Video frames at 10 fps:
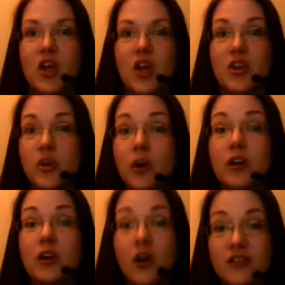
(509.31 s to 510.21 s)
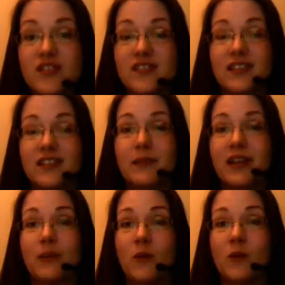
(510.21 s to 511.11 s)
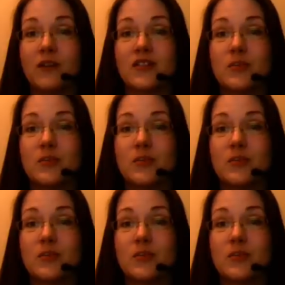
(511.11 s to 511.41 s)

that you are constantly being watched.